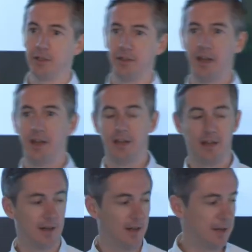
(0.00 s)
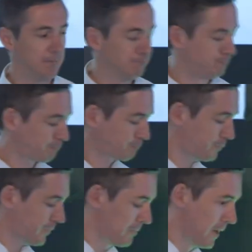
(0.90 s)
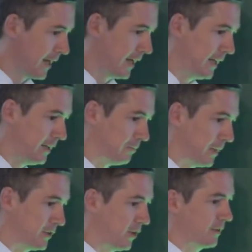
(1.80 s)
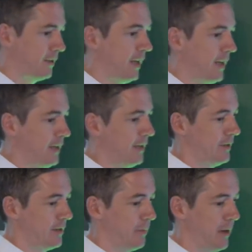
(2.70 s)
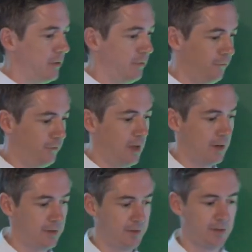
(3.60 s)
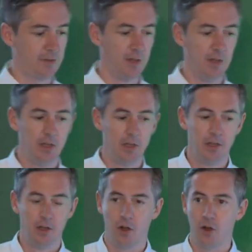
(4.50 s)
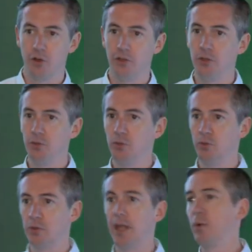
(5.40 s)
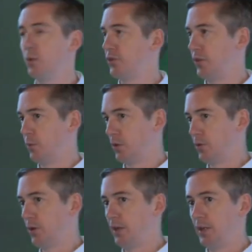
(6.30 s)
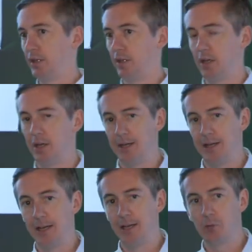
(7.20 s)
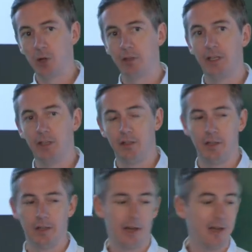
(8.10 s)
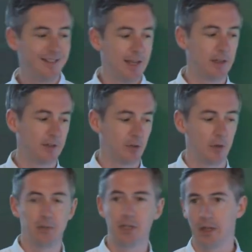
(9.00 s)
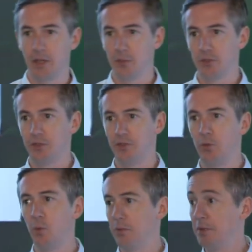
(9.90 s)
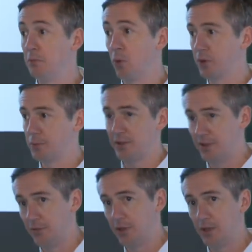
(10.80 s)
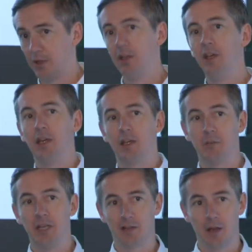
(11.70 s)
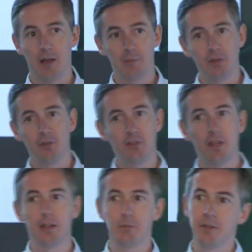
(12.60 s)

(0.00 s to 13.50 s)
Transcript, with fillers: today. Um, my, my talk today is about Flux, our new language that we're creating. Uh, and I'm calling it uh, a data scripting language. If you want to be more specific, it could be a time series data